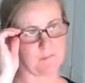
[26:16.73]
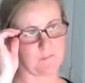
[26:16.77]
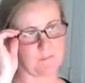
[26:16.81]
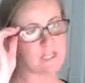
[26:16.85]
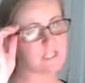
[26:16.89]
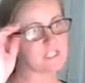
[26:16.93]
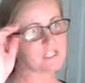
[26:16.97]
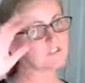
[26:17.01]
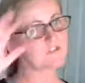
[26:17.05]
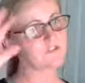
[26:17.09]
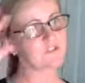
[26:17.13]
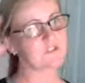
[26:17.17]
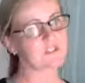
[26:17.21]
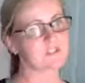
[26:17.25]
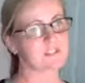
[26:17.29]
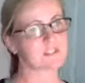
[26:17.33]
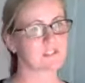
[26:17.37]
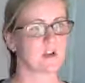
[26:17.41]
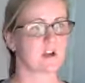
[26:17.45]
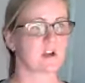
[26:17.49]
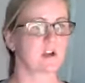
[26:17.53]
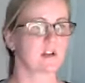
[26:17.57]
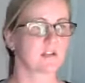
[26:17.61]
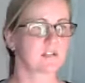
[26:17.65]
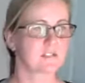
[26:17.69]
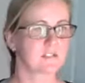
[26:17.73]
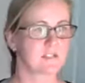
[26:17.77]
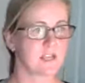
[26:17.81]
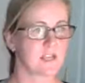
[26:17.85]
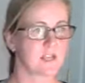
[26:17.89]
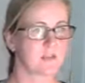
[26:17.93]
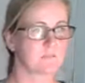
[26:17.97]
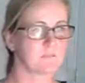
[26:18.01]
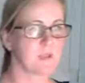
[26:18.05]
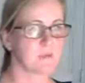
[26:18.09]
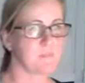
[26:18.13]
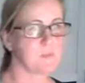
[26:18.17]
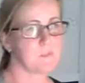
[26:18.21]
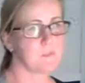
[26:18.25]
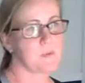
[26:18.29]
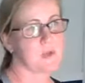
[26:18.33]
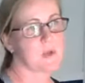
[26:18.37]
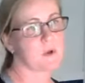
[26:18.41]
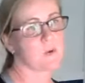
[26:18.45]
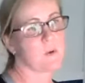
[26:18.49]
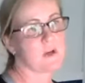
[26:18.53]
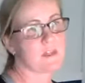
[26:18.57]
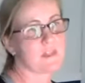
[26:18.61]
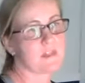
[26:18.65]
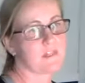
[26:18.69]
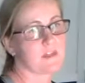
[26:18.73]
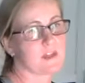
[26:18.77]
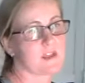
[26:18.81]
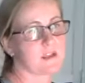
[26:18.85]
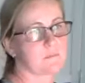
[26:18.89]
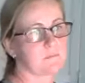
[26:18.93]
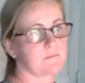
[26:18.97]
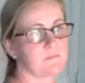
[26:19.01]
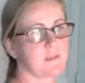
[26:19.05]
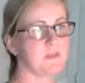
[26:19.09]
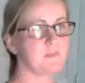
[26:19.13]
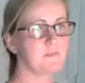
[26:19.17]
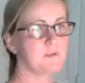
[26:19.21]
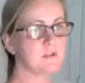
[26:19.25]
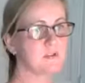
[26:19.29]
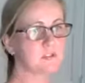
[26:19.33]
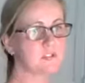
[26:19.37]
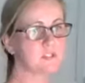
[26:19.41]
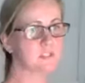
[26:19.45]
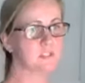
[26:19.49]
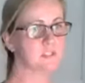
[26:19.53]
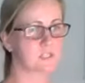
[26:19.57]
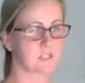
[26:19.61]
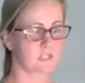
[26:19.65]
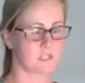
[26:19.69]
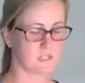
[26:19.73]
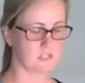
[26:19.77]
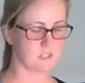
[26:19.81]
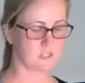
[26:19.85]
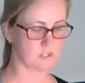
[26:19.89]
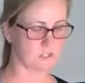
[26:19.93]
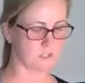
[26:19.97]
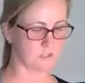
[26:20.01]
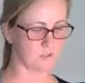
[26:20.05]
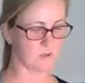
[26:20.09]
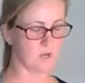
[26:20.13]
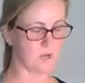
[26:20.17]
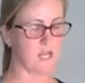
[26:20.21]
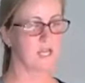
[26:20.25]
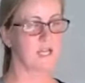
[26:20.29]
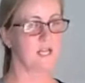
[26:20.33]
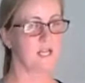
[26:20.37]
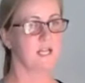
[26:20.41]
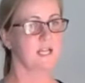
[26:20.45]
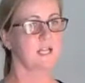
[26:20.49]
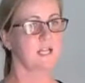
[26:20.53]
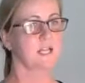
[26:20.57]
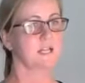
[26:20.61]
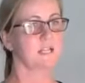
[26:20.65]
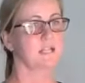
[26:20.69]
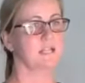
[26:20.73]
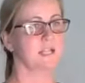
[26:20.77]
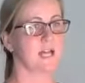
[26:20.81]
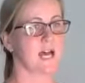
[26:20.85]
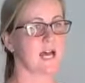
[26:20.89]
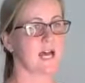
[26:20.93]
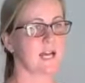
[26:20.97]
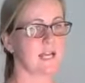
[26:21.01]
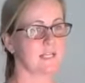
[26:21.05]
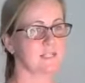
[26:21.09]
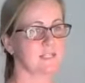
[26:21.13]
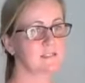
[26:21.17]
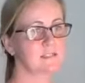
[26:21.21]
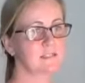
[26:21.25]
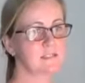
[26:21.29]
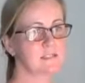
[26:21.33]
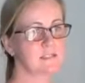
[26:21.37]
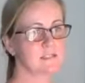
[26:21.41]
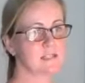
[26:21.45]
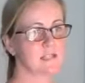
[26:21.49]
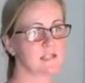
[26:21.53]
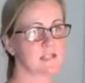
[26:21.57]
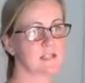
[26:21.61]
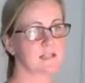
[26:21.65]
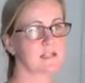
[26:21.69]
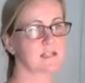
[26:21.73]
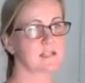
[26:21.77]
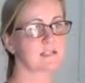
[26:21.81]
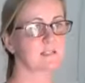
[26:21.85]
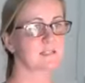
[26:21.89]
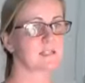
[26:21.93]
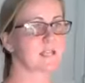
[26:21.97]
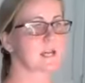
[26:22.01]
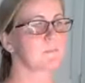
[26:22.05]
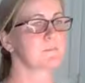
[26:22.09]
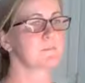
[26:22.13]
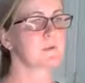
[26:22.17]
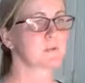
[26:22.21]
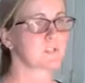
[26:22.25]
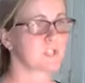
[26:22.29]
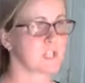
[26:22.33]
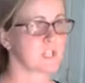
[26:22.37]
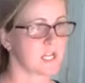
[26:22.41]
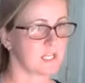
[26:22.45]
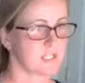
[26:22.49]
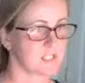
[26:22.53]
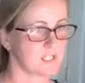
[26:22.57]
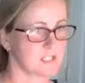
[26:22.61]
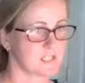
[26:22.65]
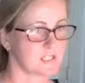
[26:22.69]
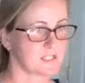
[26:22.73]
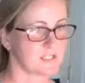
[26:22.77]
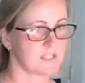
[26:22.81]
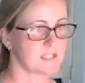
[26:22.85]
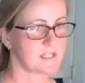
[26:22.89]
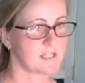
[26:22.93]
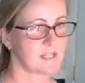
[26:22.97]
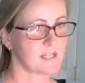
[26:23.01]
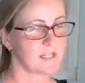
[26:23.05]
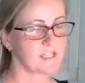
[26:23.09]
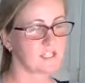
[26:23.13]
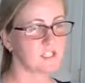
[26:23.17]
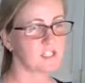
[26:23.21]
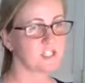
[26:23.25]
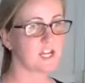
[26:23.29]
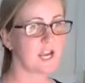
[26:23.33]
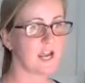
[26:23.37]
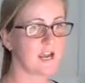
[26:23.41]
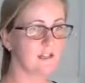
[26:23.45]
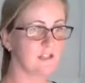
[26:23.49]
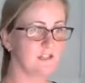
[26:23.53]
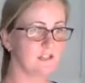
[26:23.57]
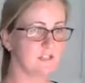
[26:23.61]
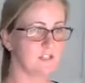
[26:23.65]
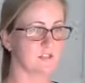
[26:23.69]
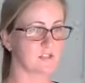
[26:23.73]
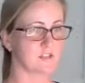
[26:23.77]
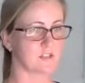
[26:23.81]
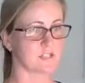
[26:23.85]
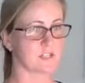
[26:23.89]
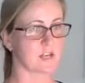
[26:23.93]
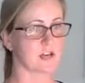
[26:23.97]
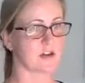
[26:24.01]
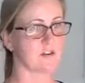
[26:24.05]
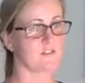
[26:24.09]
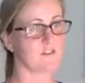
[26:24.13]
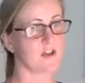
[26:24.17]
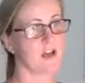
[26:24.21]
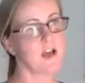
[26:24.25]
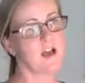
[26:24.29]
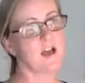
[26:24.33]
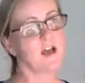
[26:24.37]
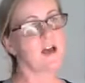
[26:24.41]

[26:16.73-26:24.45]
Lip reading: Pick different songs and maybe pick one thing. Maybe you're just going to do lines and tempo changes and challenge yourself.